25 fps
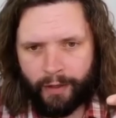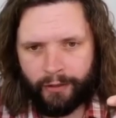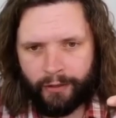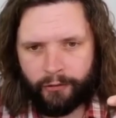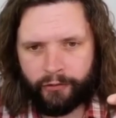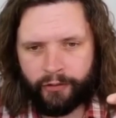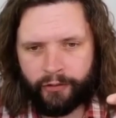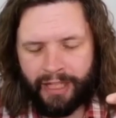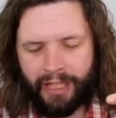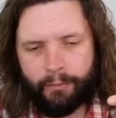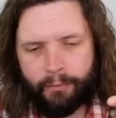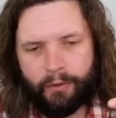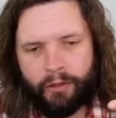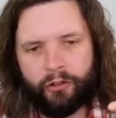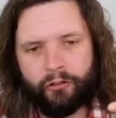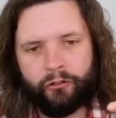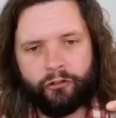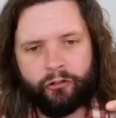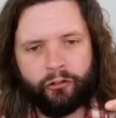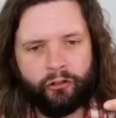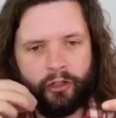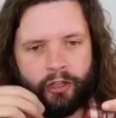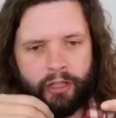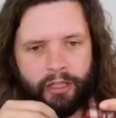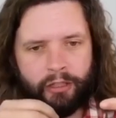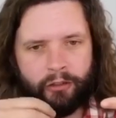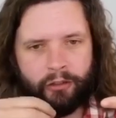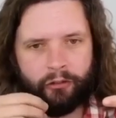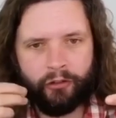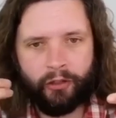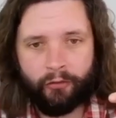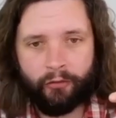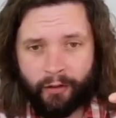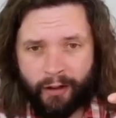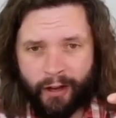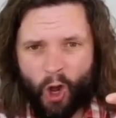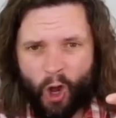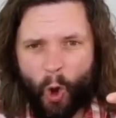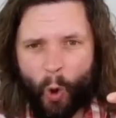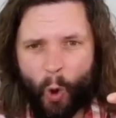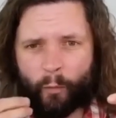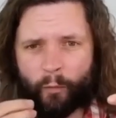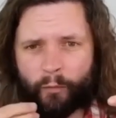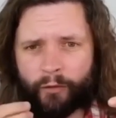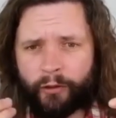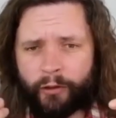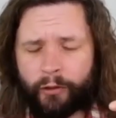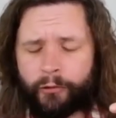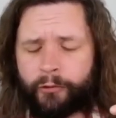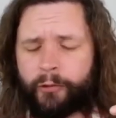of my schema has changed in a very
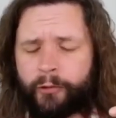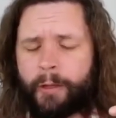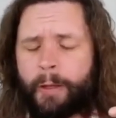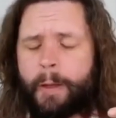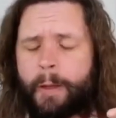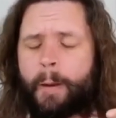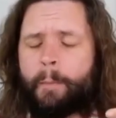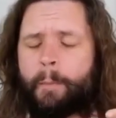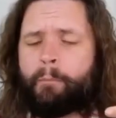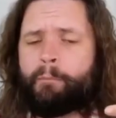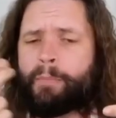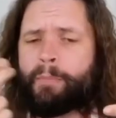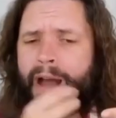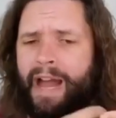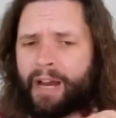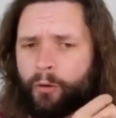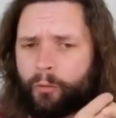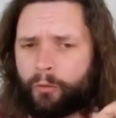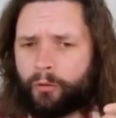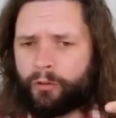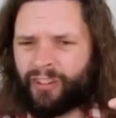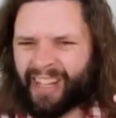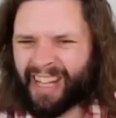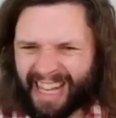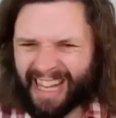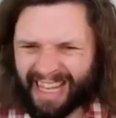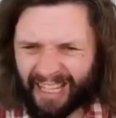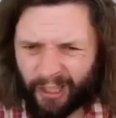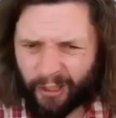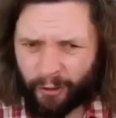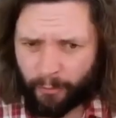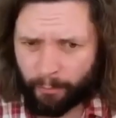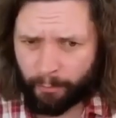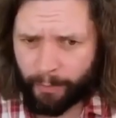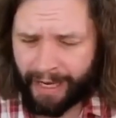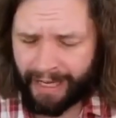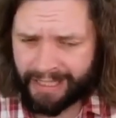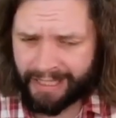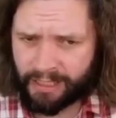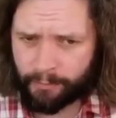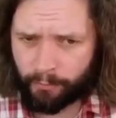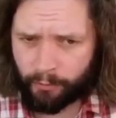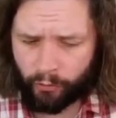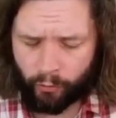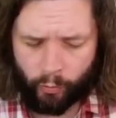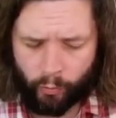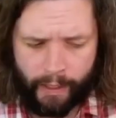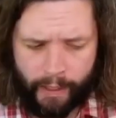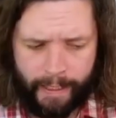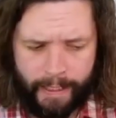obvious backwards
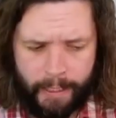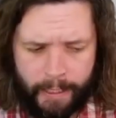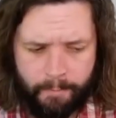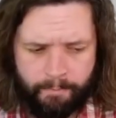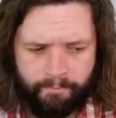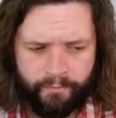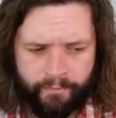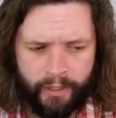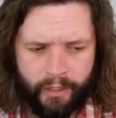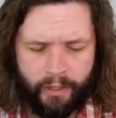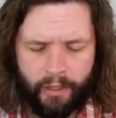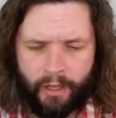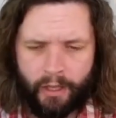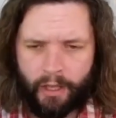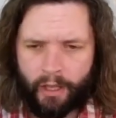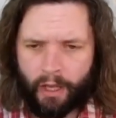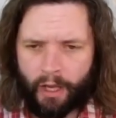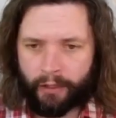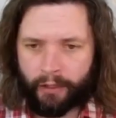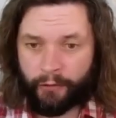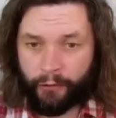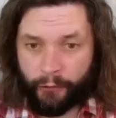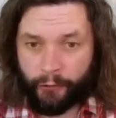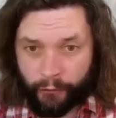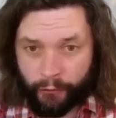incompatible way. And